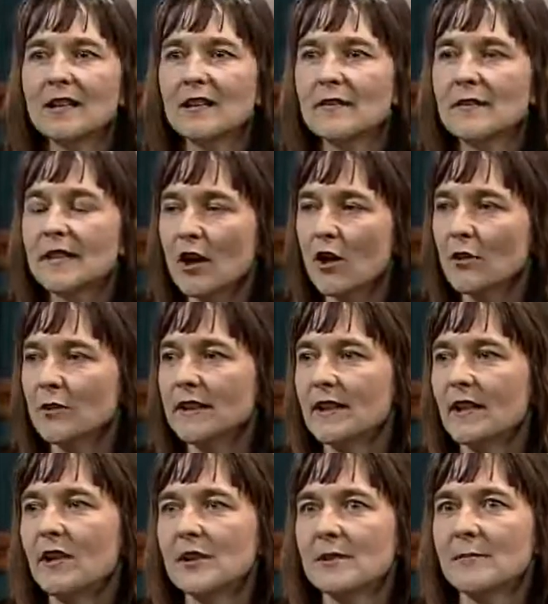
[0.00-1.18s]
The only
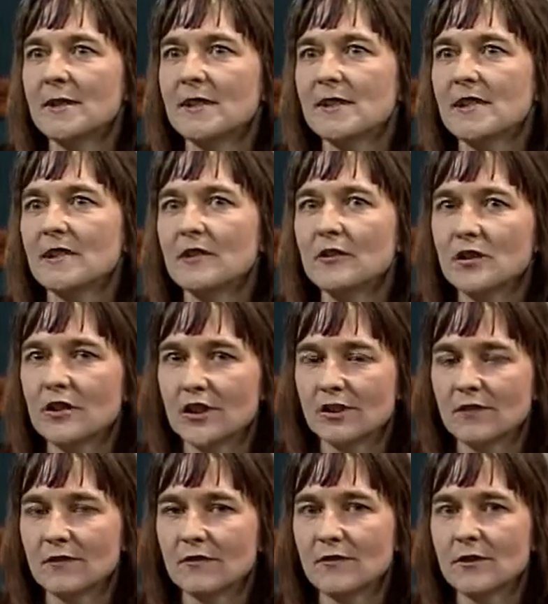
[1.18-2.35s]
ultimate
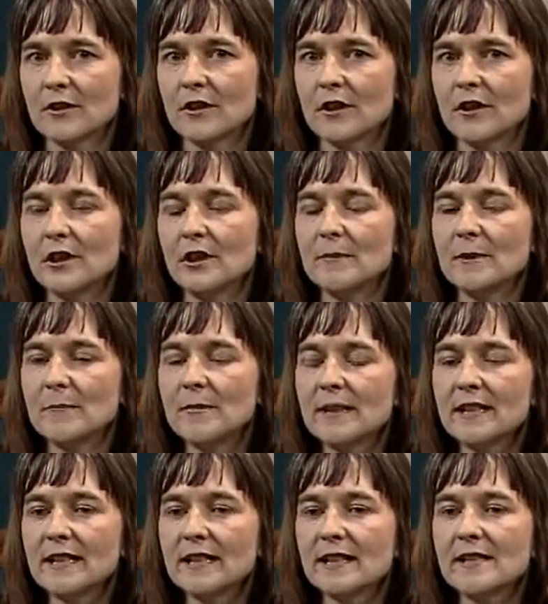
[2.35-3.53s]
solution for human
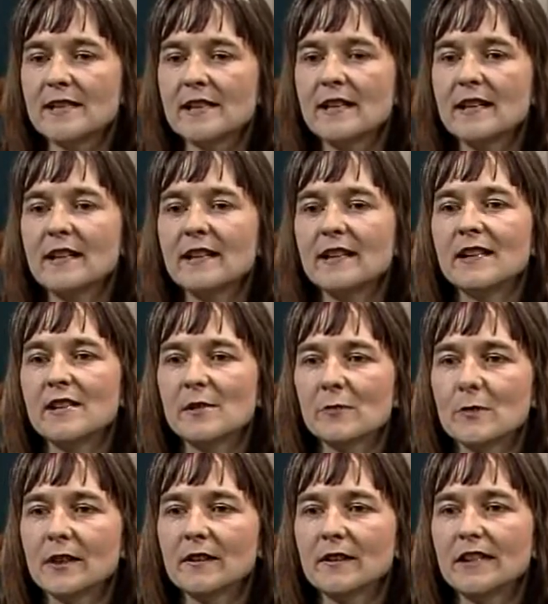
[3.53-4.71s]
beings is
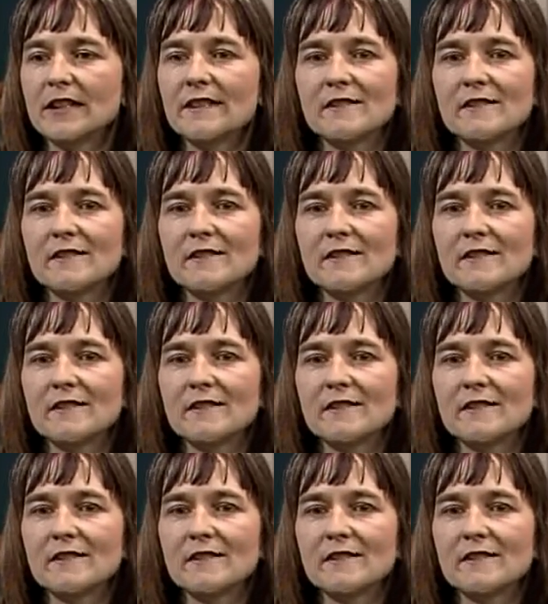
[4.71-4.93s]
really